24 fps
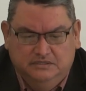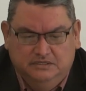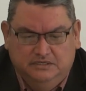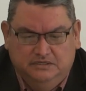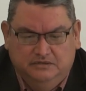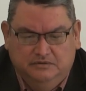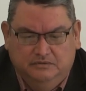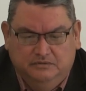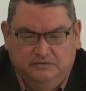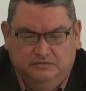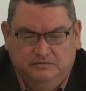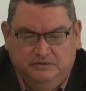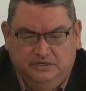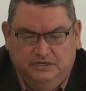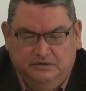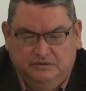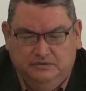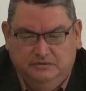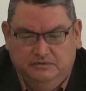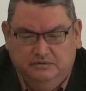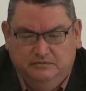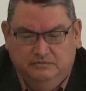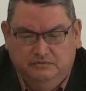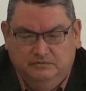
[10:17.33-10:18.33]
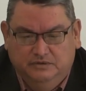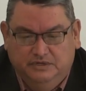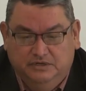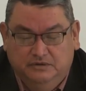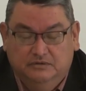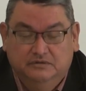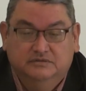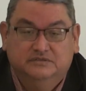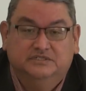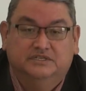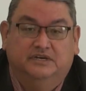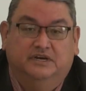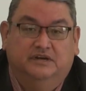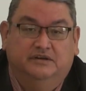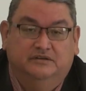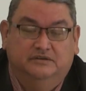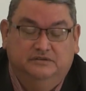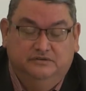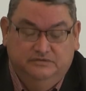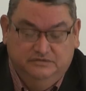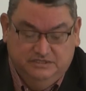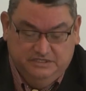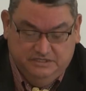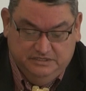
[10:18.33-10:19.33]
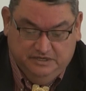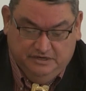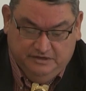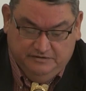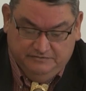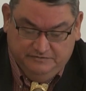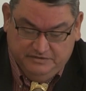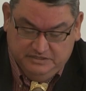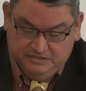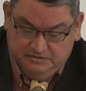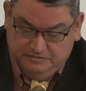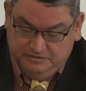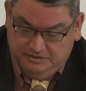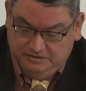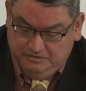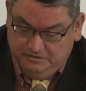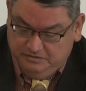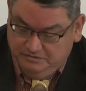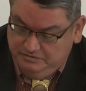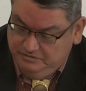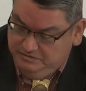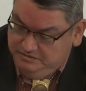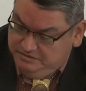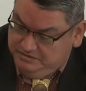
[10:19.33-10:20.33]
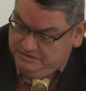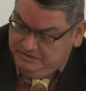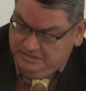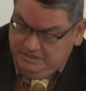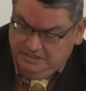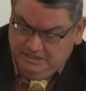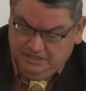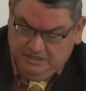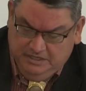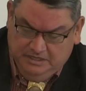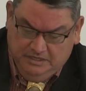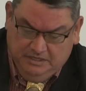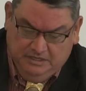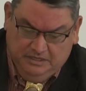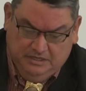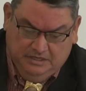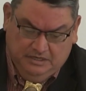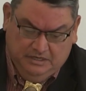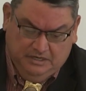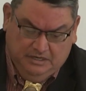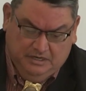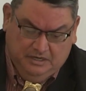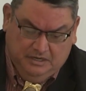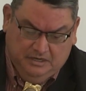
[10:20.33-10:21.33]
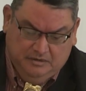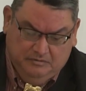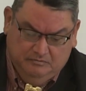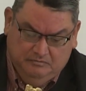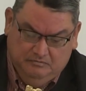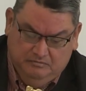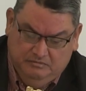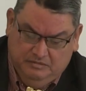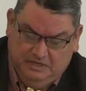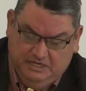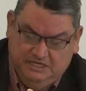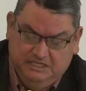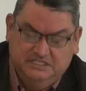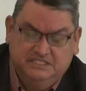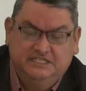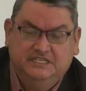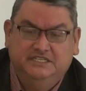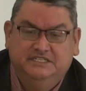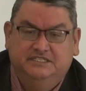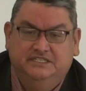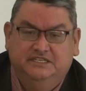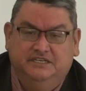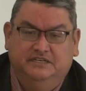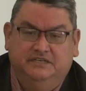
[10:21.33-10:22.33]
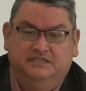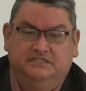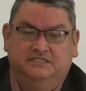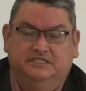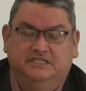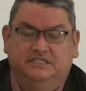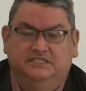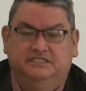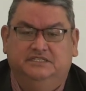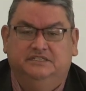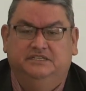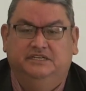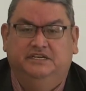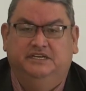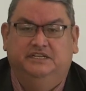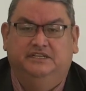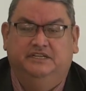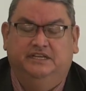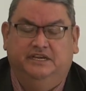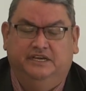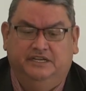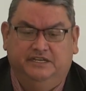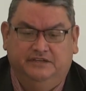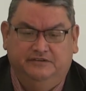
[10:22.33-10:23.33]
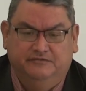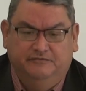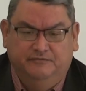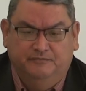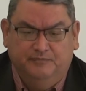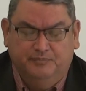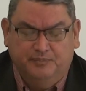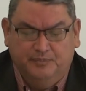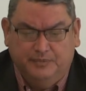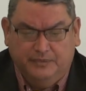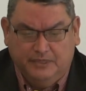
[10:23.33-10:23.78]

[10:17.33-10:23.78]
know who's in office, we know who's, and it's easy to get negative.